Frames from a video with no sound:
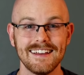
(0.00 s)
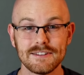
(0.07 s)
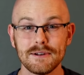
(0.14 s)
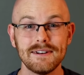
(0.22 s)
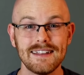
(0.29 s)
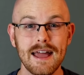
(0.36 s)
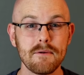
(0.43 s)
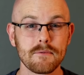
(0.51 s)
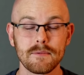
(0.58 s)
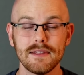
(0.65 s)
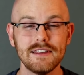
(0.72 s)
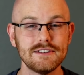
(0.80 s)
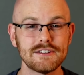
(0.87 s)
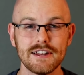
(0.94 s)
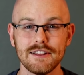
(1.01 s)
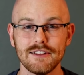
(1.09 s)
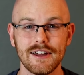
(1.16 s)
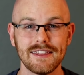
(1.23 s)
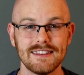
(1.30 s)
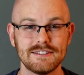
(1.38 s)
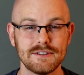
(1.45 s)
So today we're really just going to
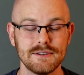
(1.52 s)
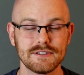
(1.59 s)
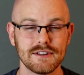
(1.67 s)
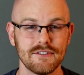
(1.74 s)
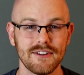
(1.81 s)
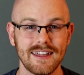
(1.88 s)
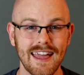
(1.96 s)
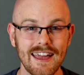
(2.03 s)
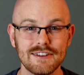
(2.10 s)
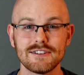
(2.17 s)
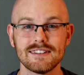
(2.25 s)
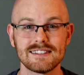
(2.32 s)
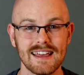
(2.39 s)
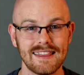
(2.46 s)
look at these two certifications